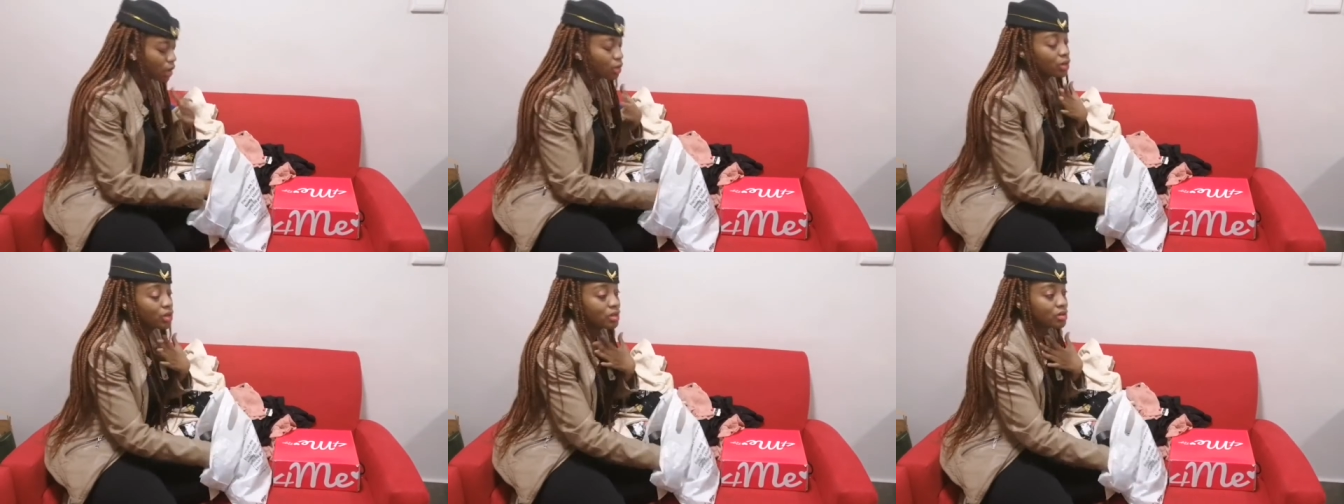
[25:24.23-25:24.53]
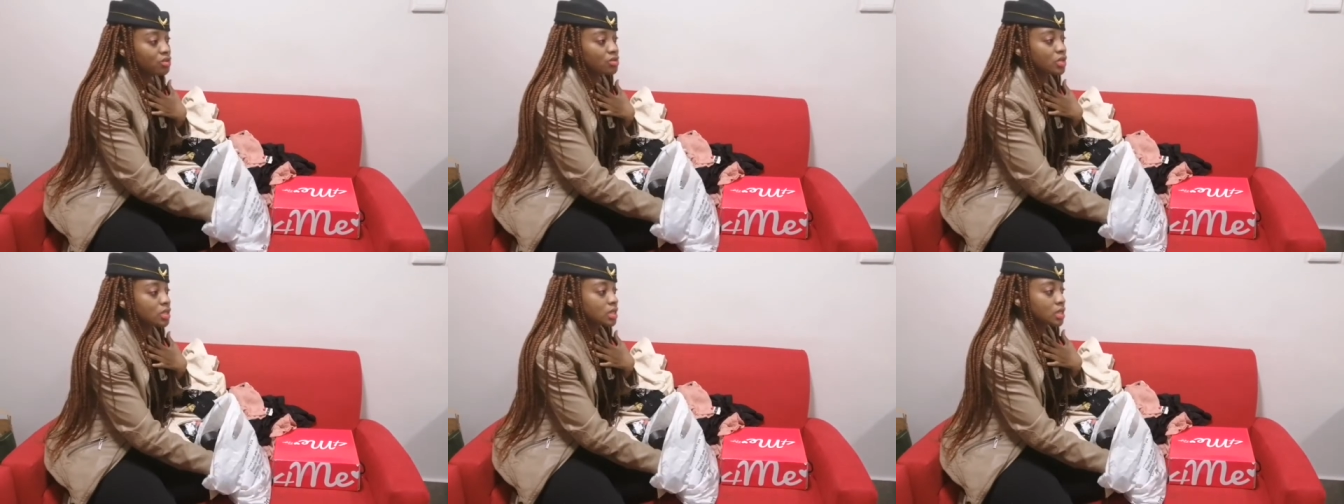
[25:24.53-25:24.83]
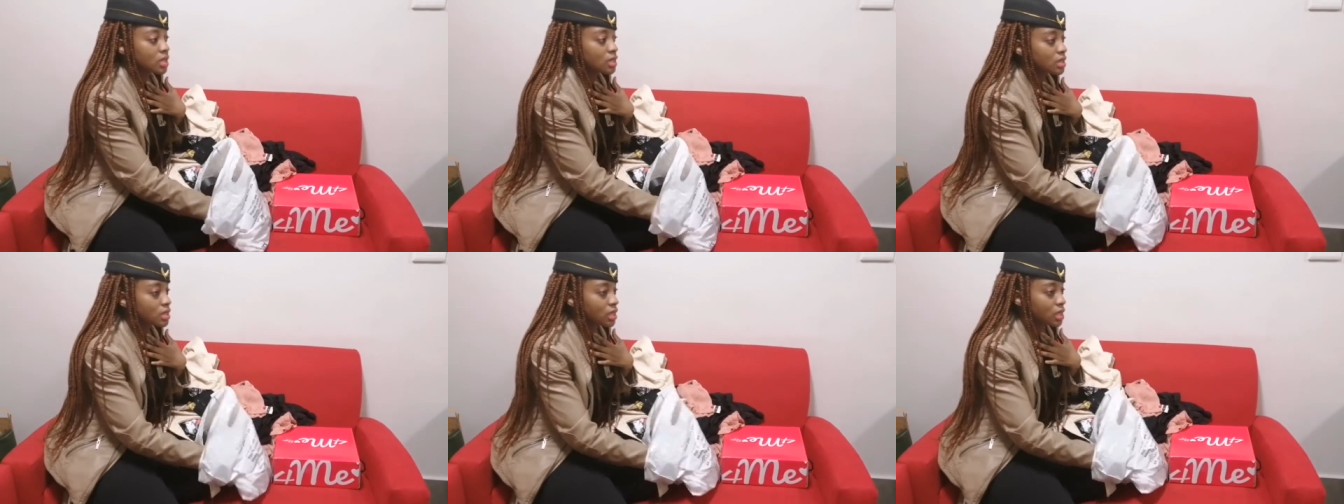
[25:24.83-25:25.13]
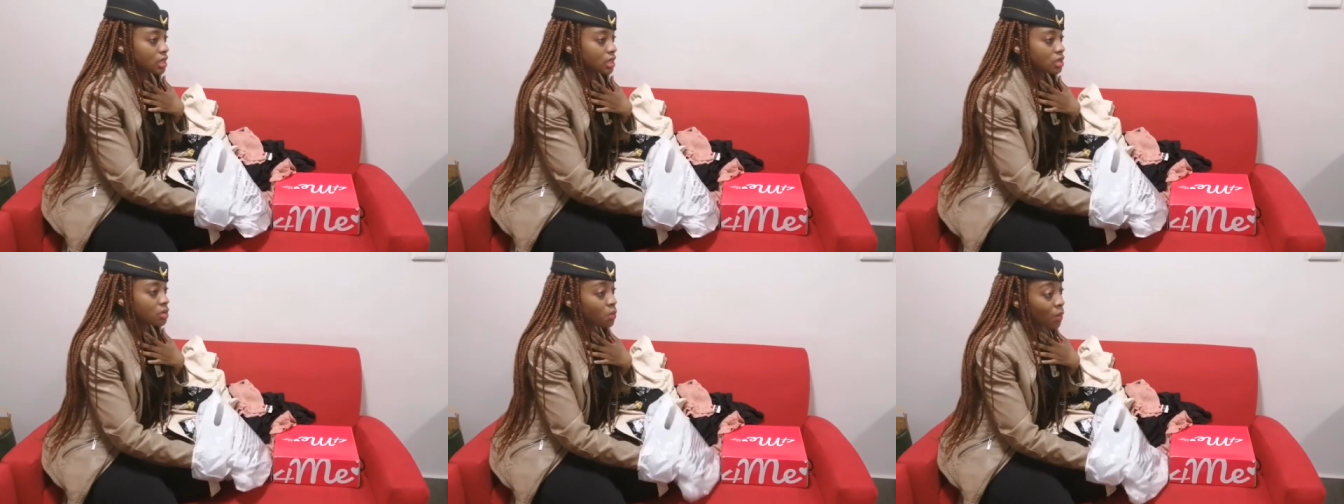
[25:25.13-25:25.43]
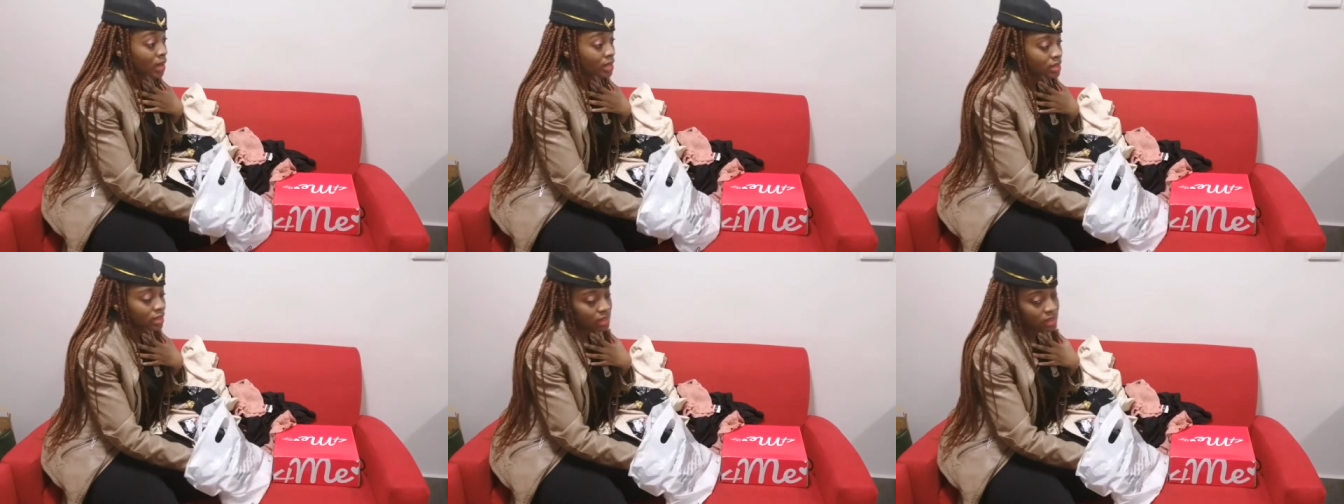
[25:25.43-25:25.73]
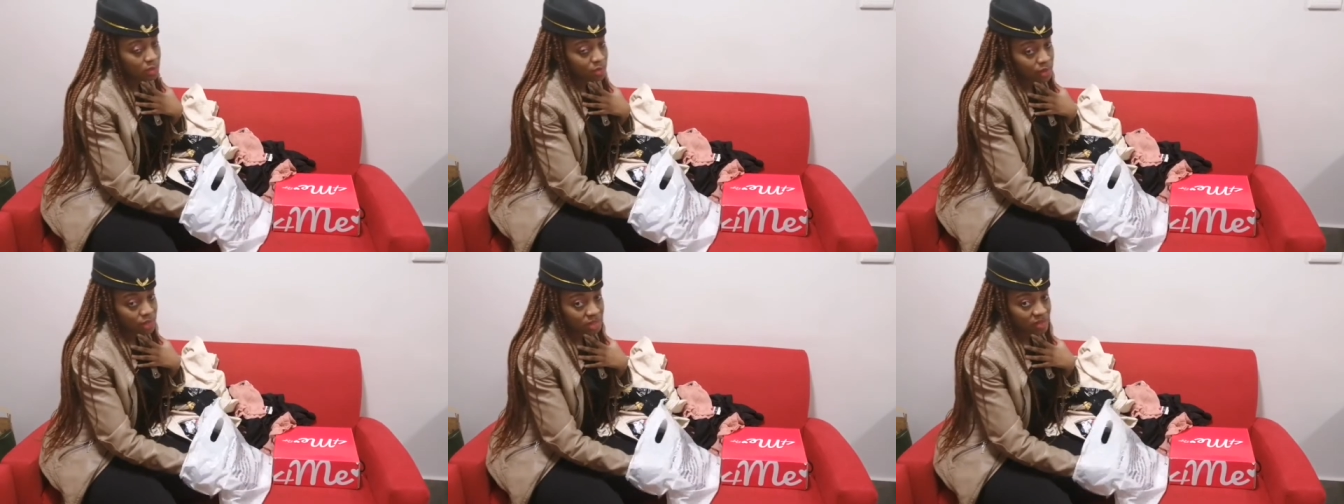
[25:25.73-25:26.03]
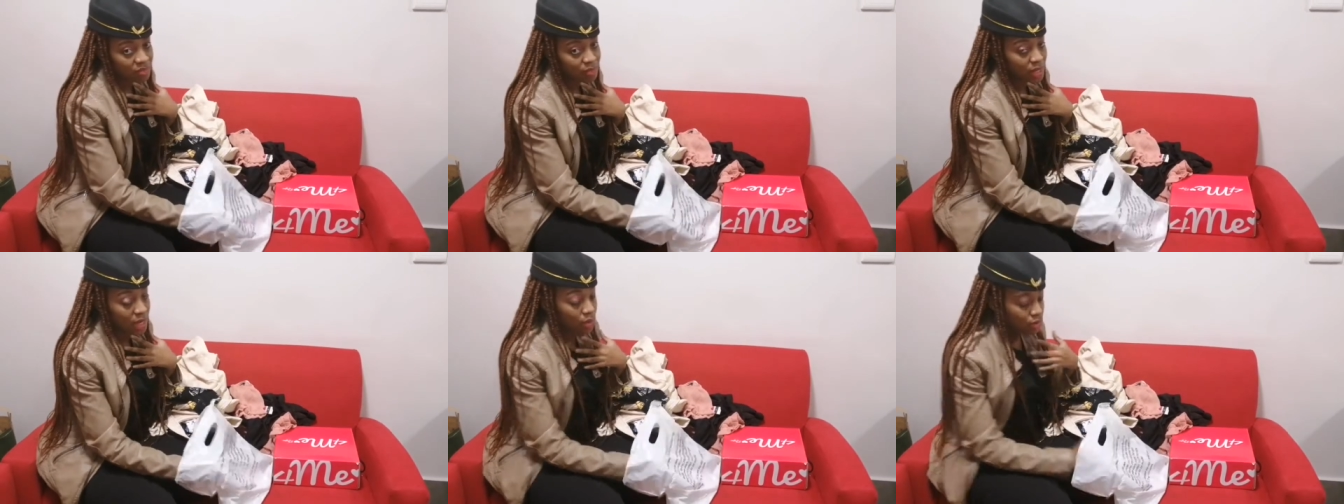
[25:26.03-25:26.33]
I couldn't resist it. It was
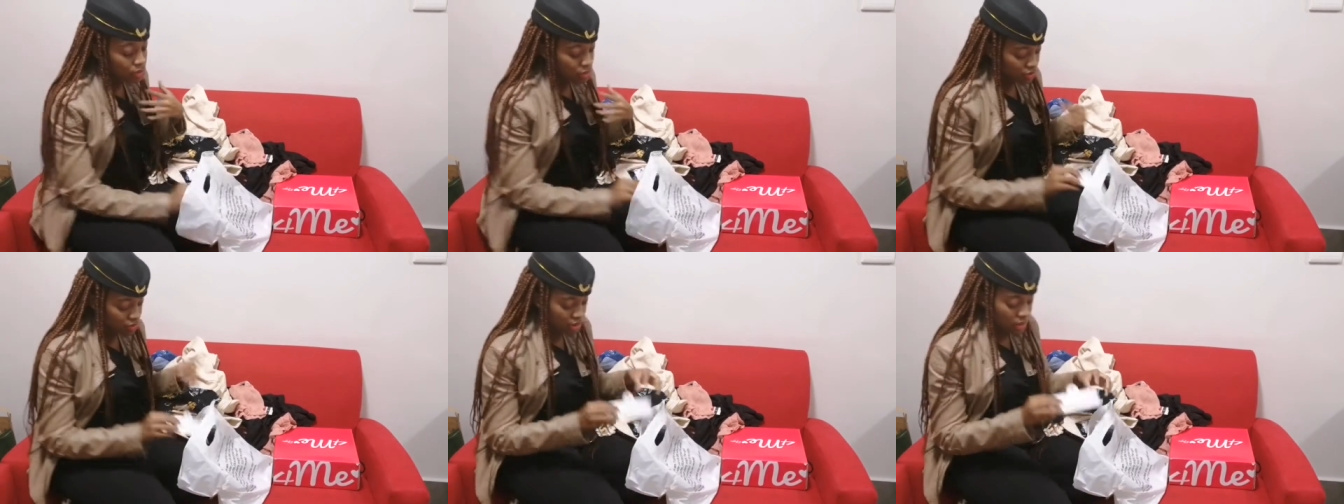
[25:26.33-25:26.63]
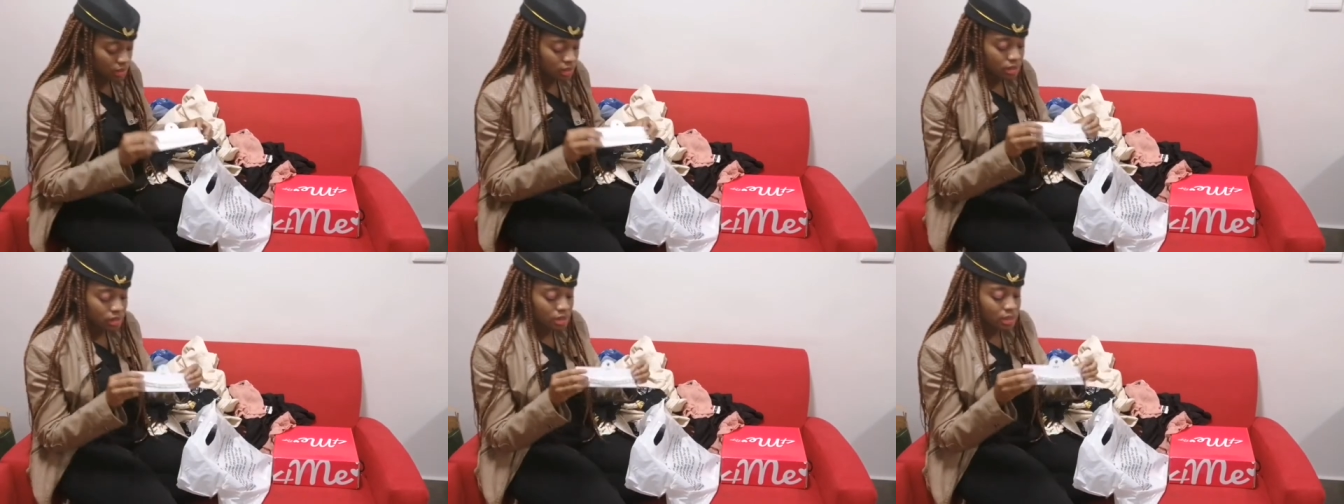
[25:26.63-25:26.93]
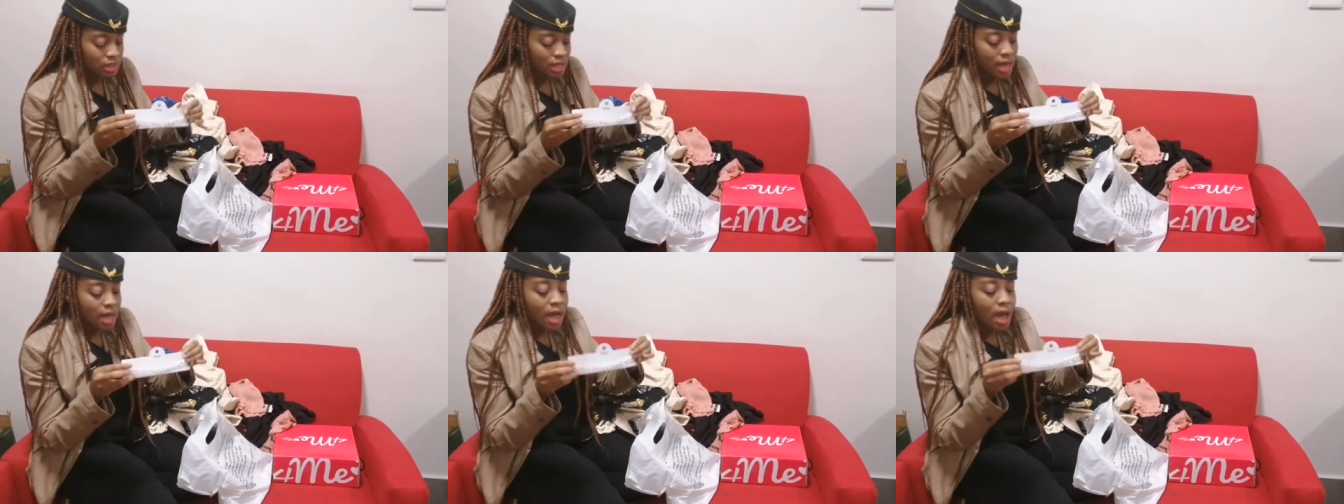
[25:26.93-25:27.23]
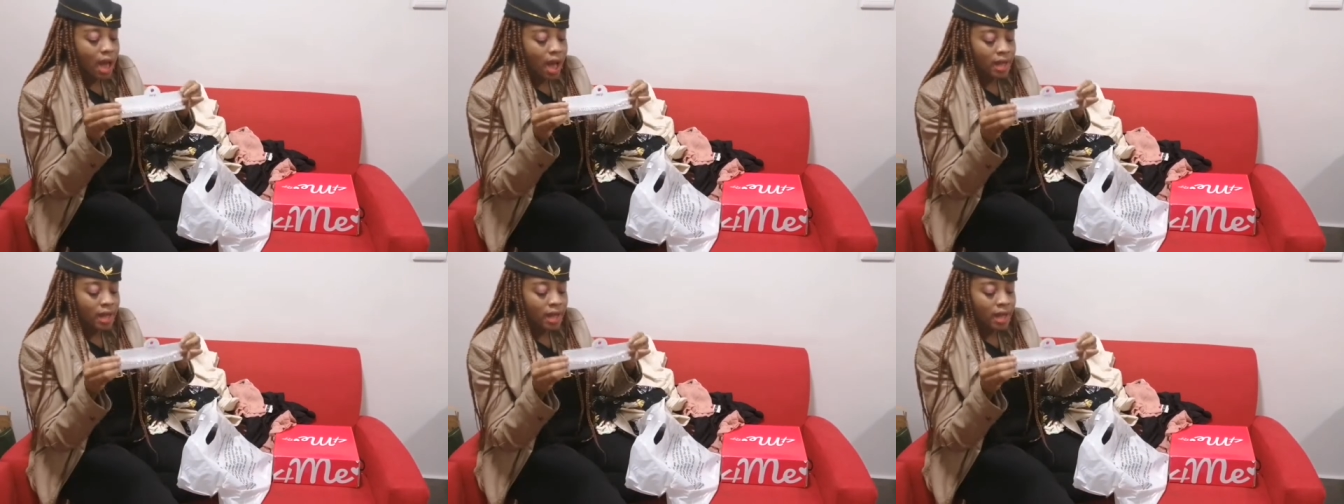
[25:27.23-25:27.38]
expensive, but I couldn't resist it.